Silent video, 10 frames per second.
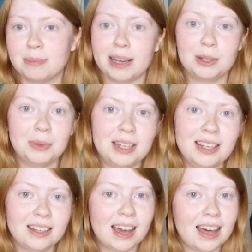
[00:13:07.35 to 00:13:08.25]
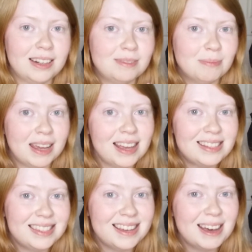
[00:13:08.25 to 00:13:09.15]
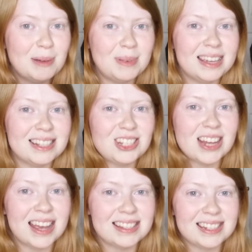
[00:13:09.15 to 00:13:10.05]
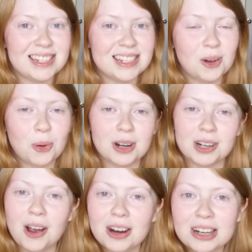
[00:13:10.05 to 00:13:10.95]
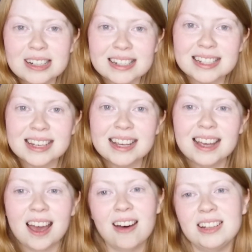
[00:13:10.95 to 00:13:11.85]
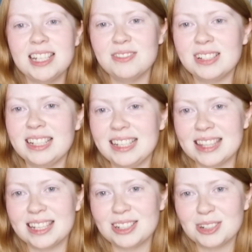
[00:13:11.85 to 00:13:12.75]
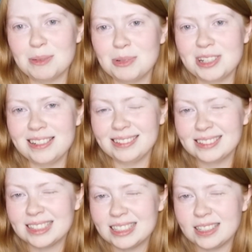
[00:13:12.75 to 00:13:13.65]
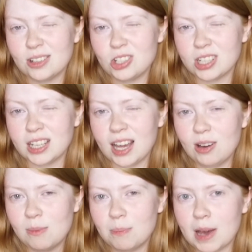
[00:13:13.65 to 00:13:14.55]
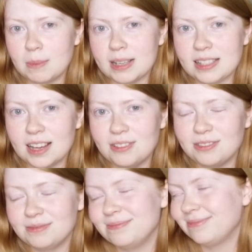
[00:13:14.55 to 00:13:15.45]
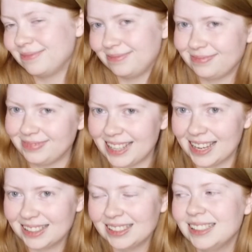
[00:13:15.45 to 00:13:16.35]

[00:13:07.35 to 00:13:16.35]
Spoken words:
By the way, I got my Etsy up. It's Jazzy Corn Art. I'll leave a link in the description. Go check it out. Buy my stuff. Yeah.